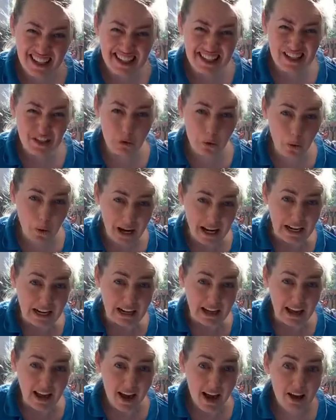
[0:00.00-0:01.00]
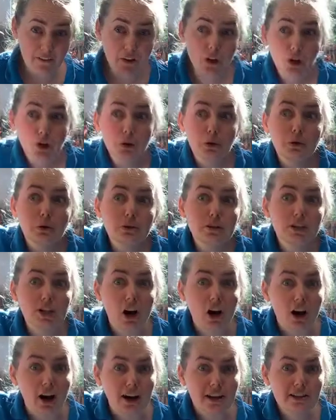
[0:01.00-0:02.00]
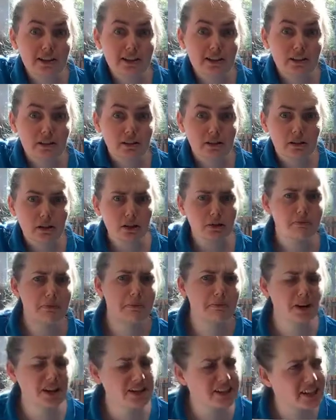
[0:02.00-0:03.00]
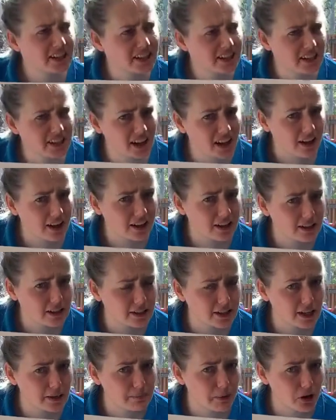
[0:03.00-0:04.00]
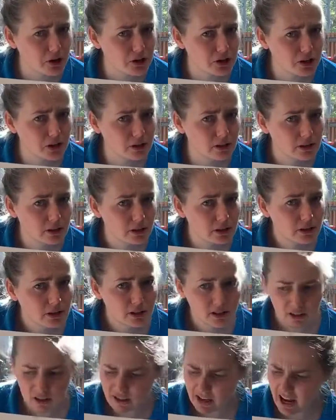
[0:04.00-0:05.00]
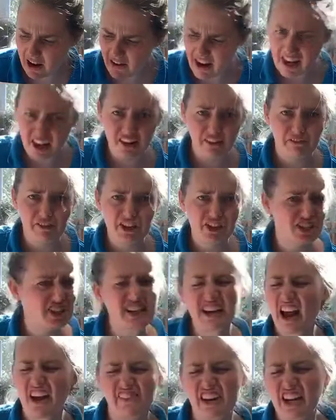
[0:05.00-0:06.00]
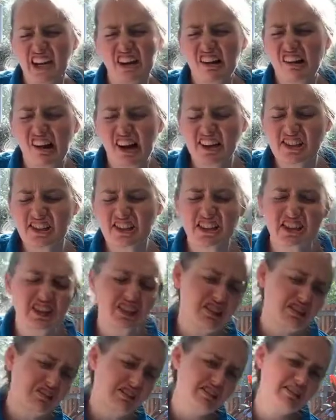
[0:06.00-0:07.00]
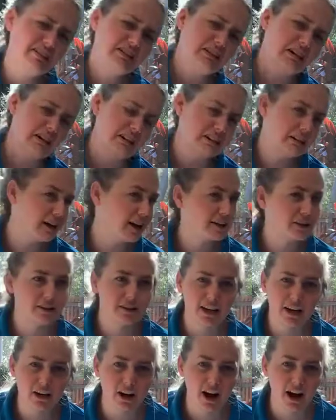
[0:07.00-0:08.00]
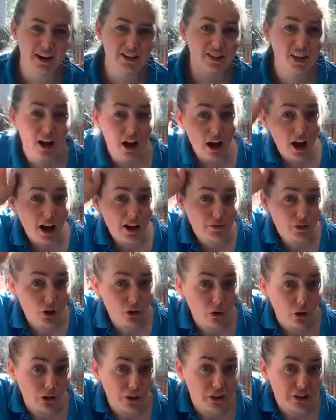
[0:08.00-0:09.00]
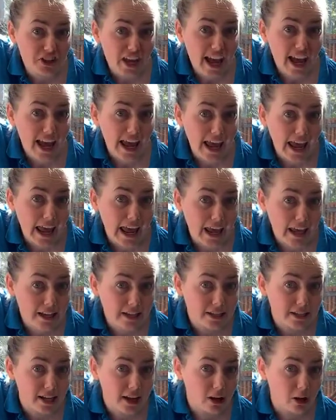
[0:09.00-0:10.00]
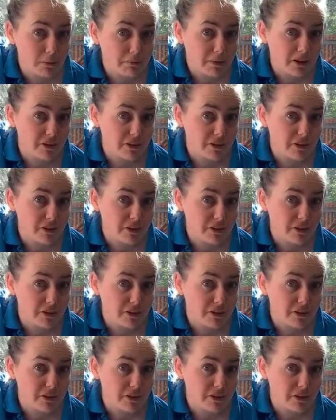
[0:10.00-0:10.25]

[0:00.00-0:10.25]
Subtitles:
squid have huge eyes. Because remember I said it's dark in the deep ocean? Our anglerfish didn't have any eyes because it thought, I don't need eyes, I've got all those hairs to help me